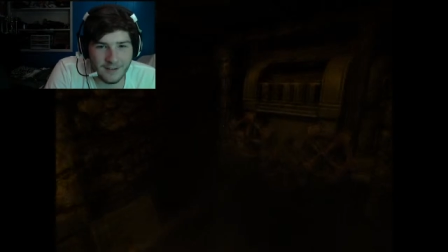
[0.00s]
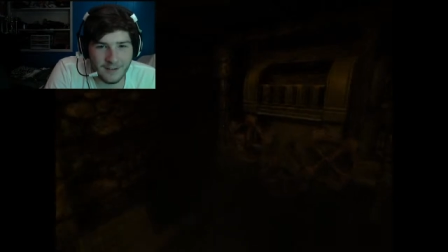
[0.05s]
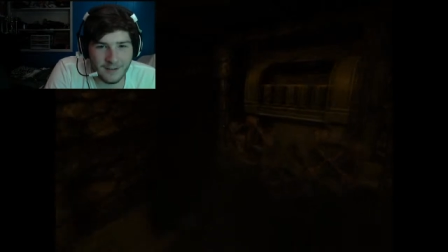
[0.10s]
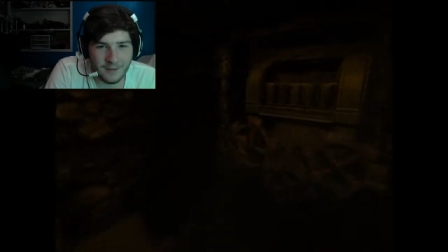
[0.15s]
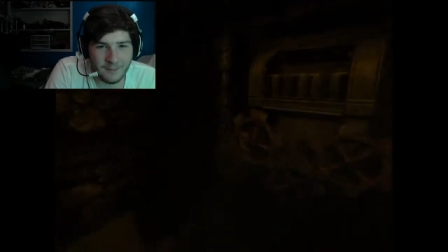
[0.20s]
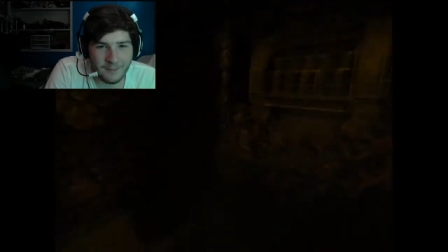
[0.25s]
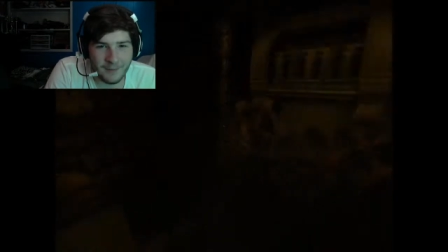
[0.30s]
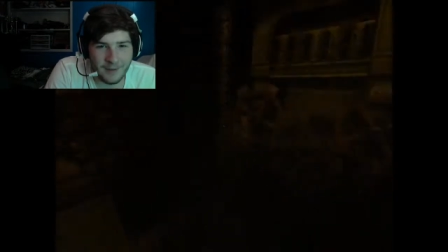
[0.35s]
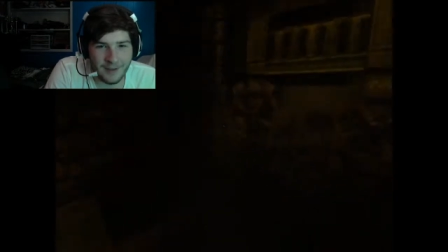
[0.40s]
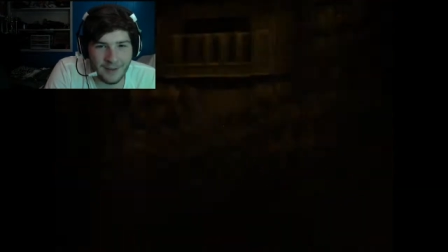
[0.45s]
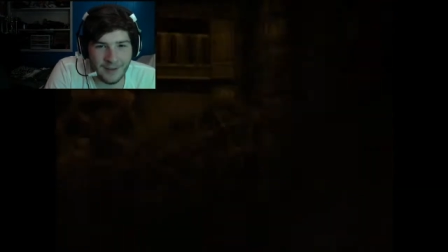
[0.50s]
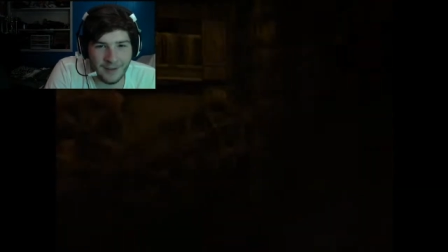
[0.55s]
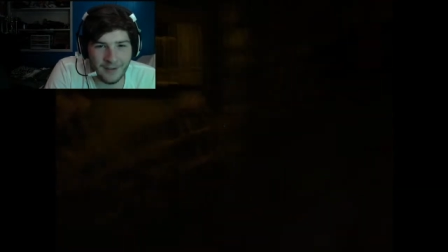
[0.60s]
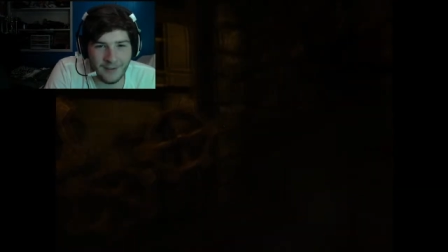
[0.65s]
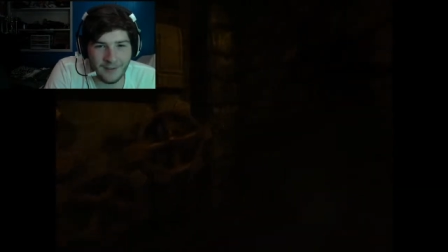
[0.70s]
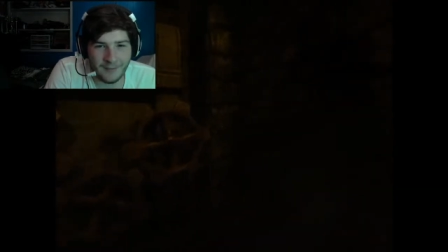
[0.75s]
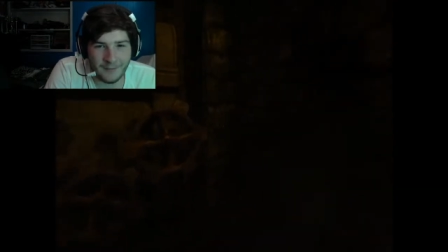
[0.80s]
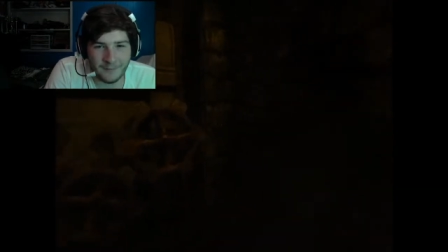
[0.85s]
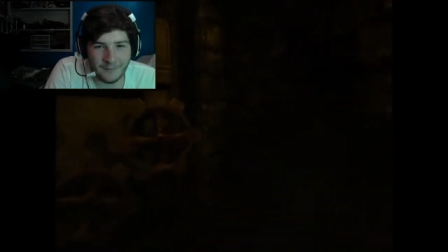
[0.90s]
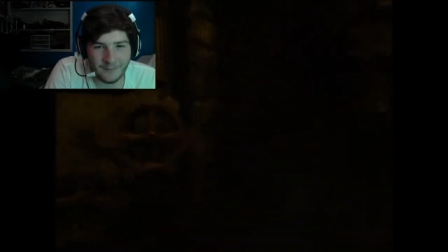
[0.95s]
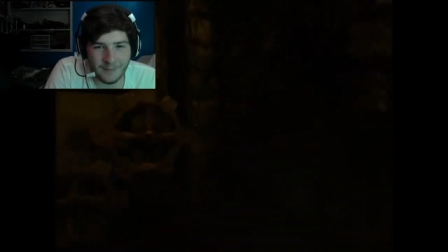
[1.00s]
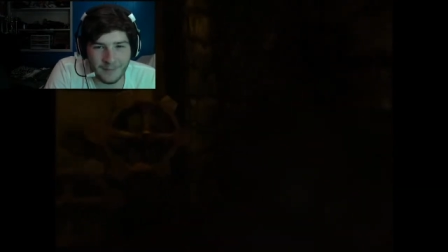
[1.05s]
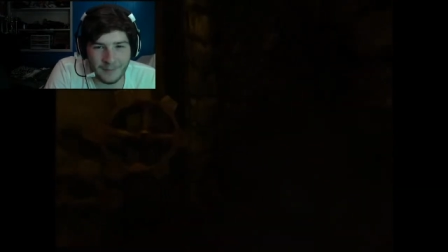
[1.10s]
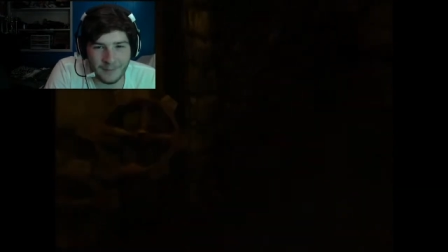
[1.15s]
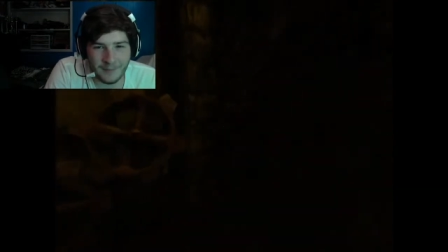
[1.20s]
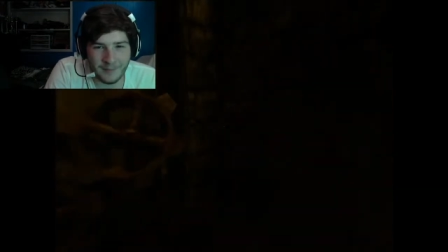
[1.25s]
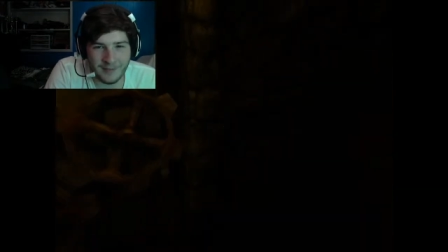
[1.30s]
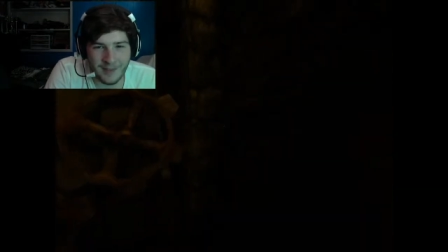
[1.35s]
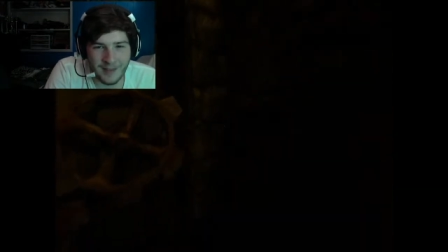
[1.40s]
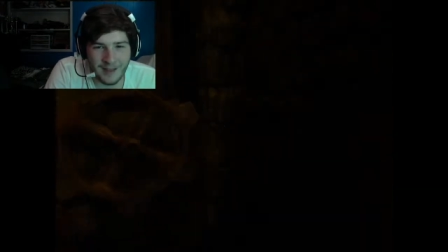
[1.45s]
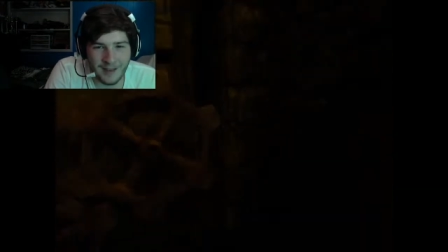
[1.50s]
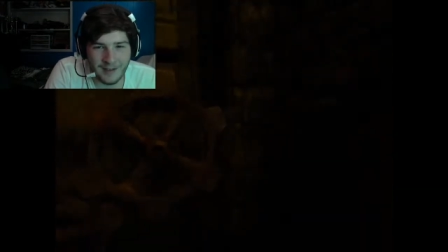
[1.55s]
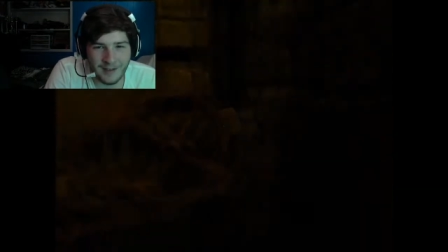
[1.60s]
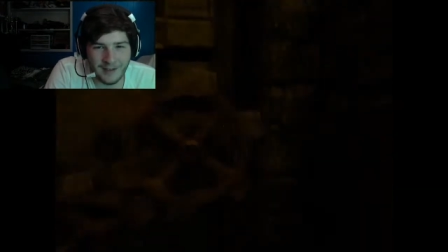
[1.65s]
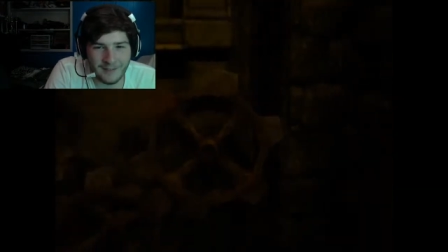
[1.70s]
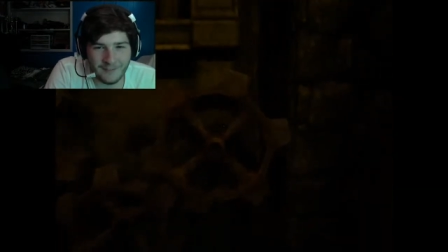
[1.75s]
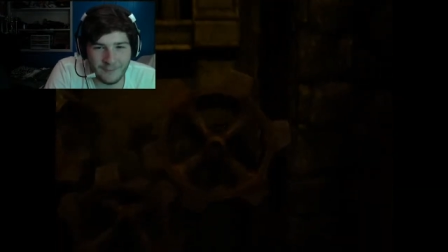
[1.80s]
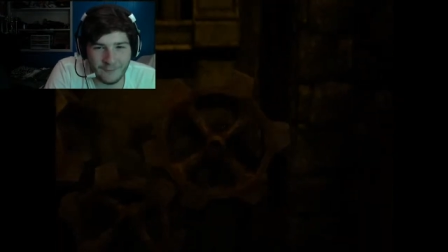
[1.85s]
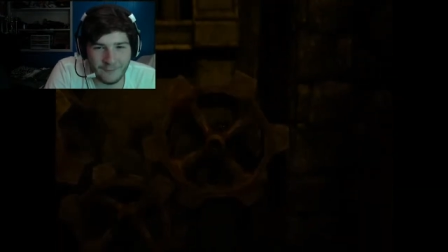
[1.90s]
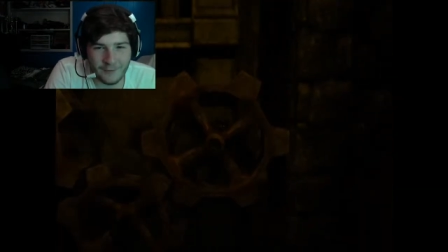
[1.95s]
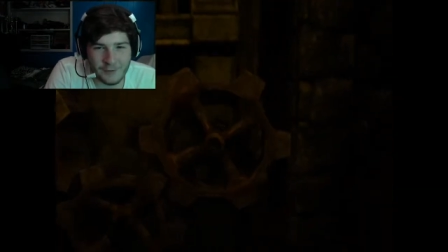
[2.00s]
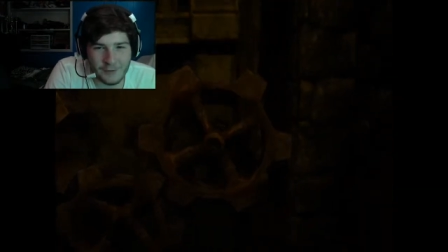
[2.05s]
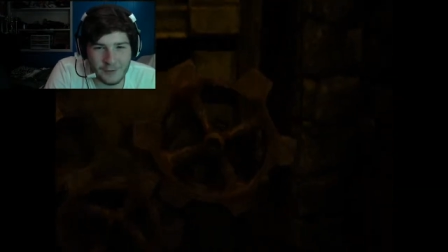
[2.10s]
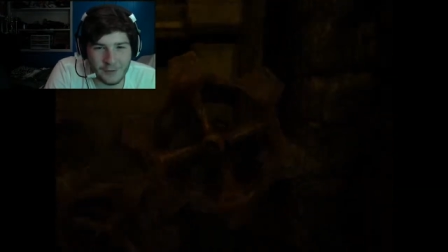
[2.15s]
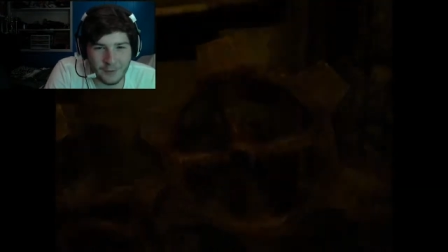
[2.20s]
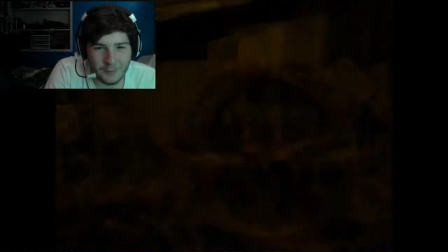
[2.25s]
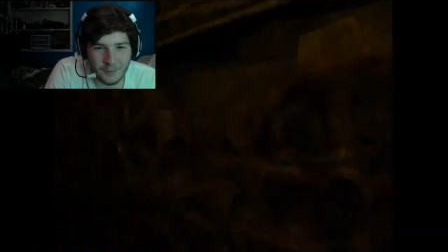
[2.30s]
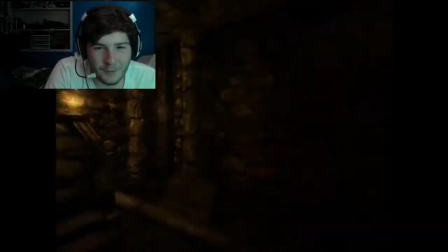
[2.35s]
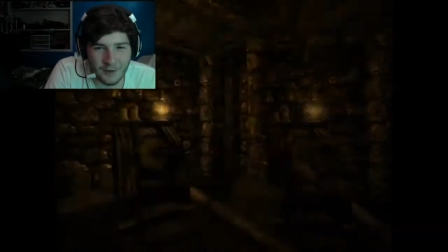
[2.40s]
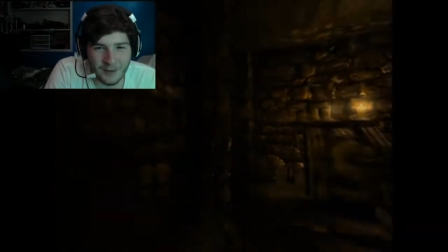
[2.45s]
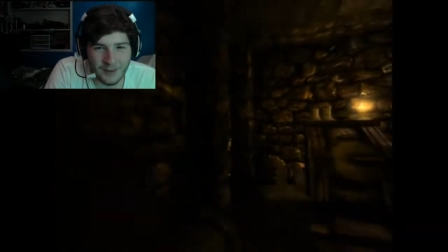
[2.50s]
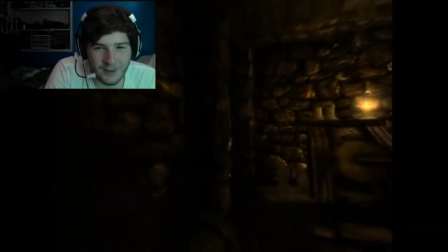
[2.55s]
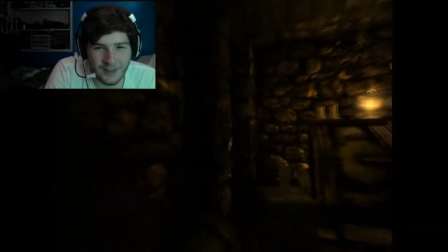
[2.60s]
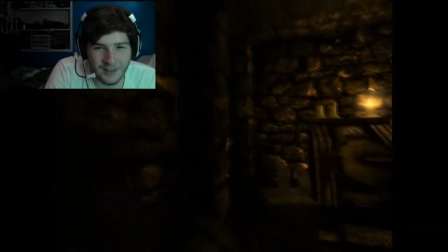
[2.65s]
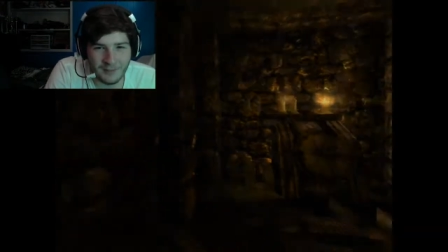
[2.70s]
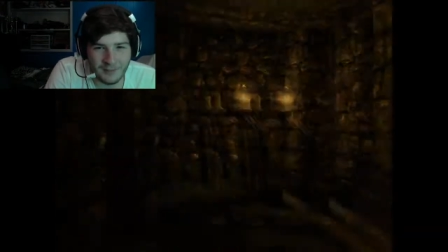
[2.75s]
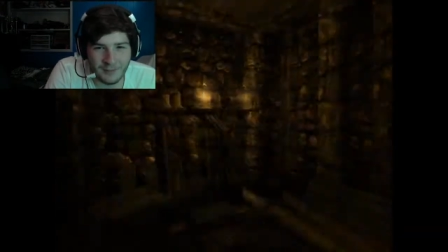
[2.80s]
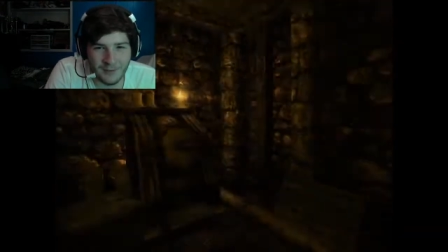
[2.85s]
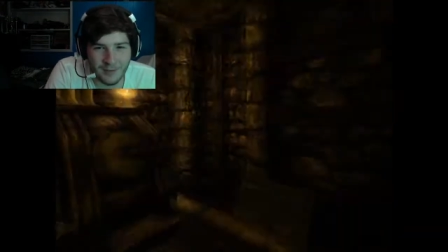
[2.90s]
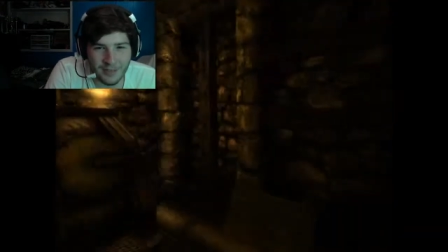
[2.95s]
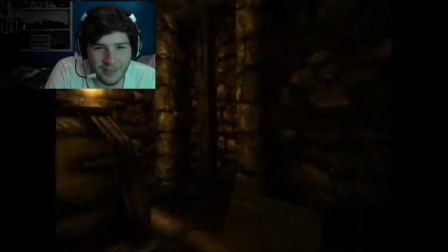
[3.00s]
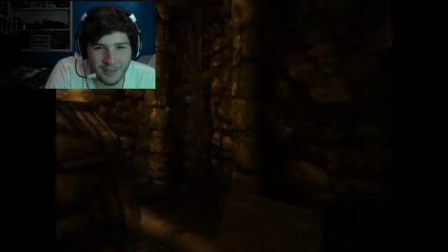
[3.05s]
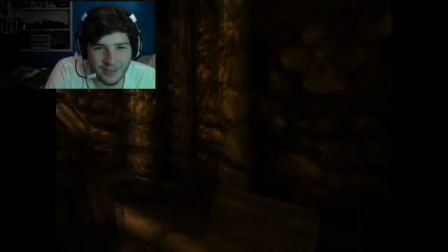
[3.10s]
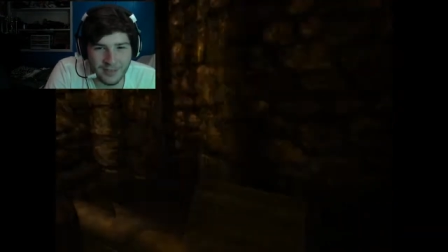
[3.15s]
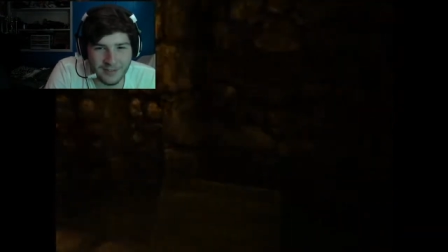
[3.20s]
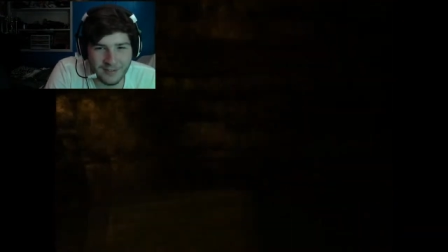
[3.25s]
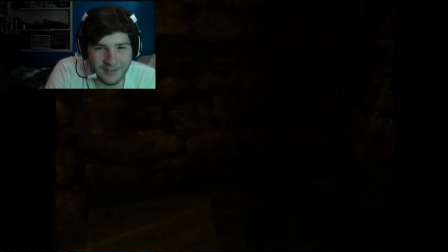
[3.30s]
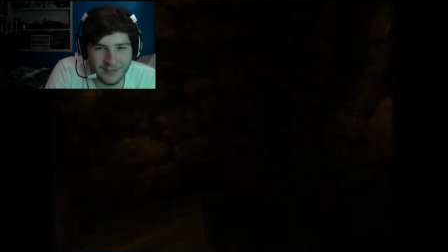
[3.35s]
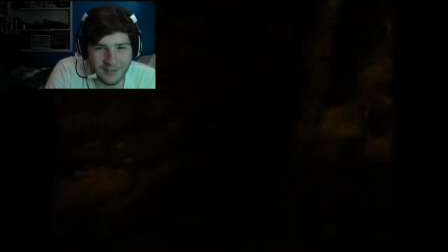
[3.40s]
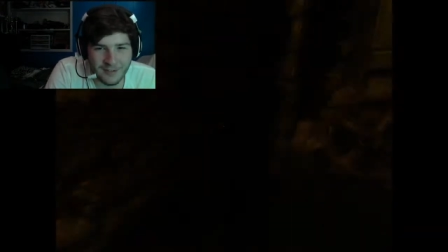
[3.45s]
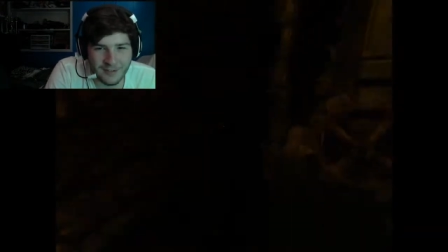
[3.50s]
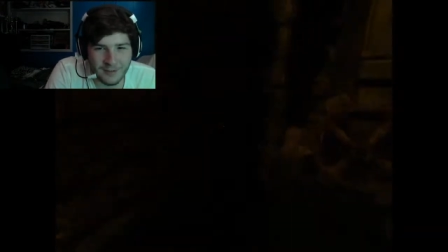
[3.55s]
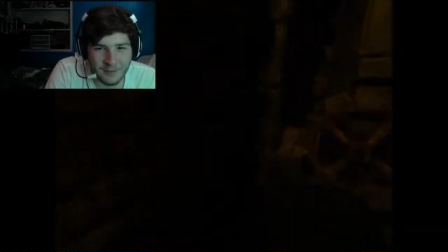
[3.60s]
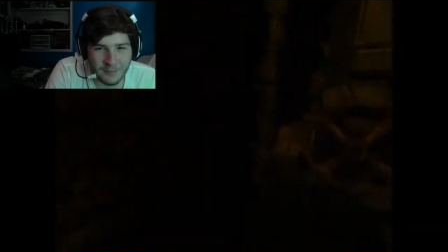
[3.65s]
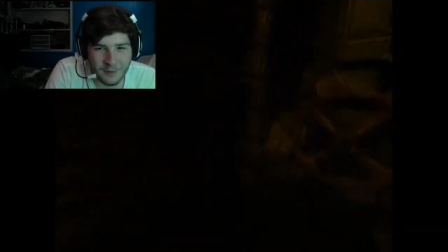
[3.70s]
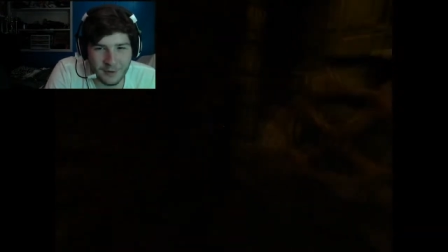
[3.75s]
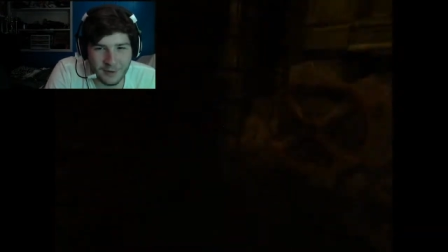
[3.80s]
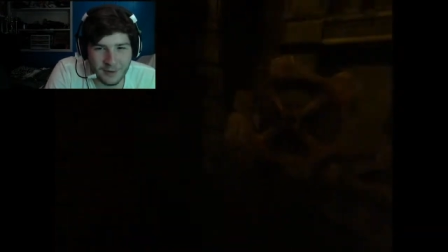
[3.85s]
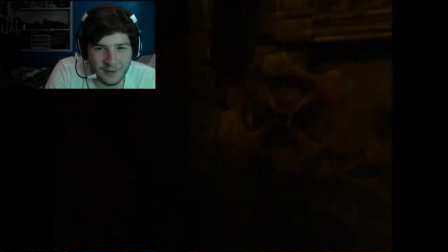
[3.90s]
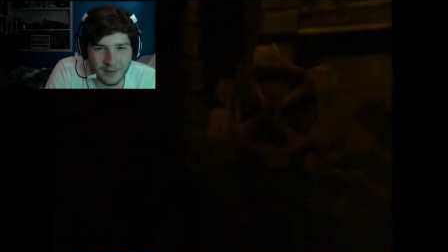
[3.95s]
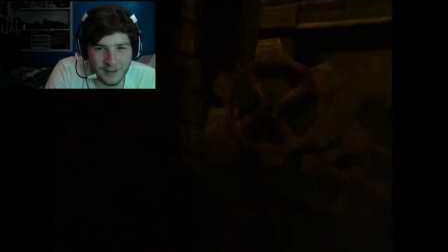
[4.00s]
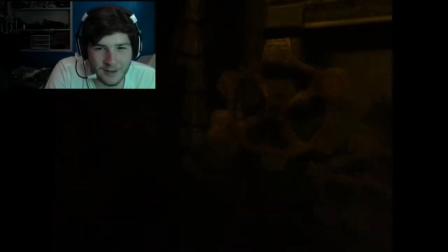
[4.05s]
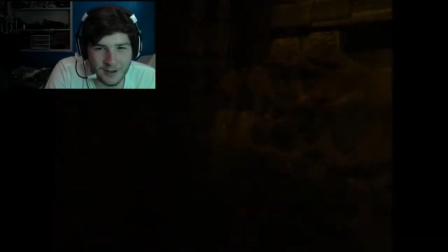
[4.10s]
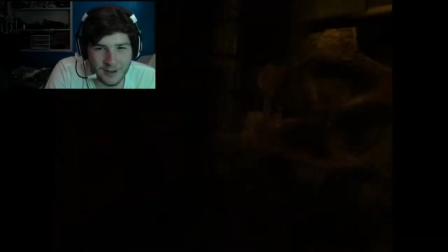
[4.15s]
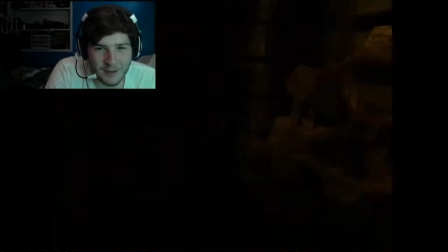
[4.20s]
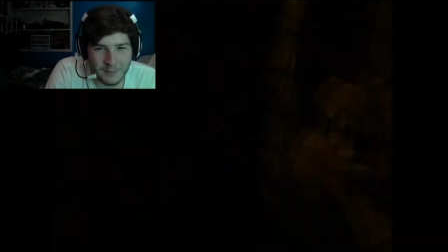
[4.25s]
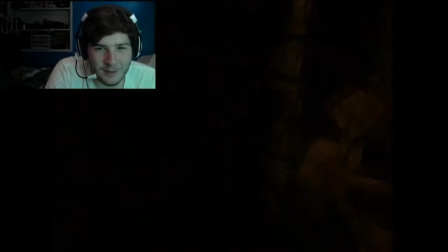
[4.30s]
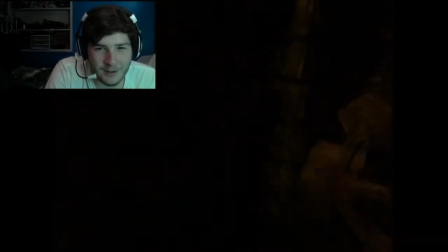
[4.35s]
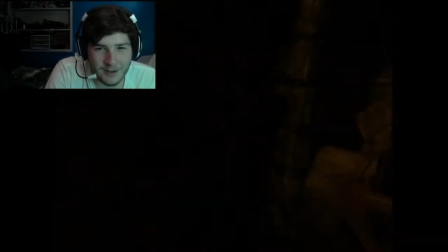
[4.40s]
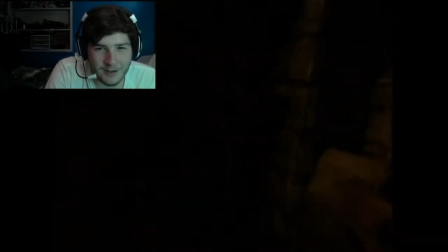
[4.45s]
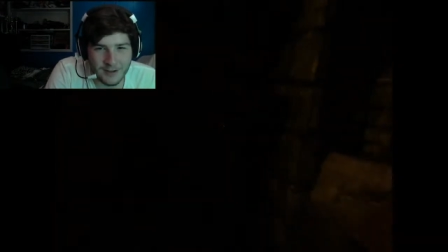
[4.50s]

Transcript: That, oh, it was that video I was walking, watching yesterday of Mark and Yami.